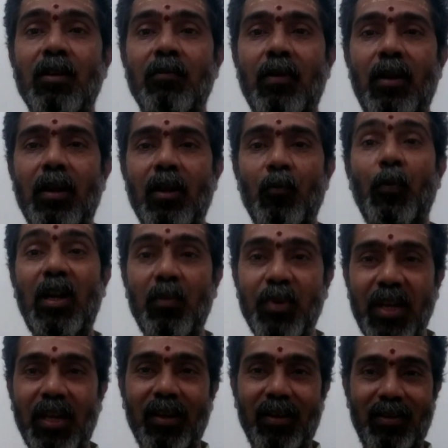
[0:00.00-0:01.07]
our
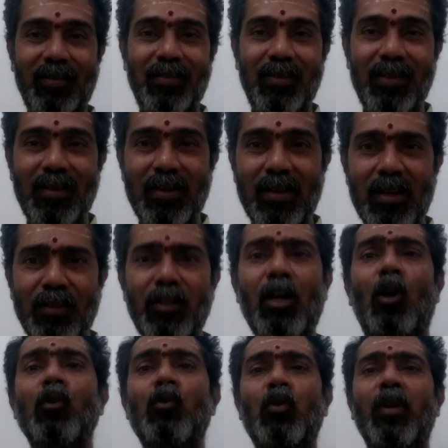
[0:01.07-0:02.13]
well-being. They
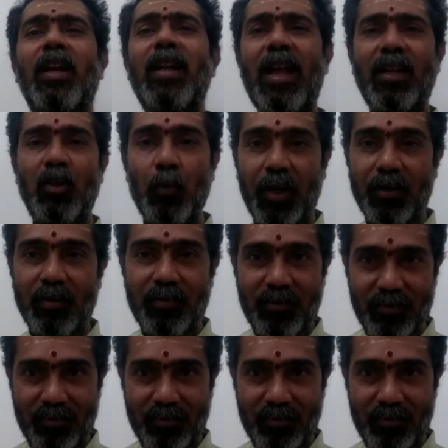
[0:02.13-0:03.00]
also get activated.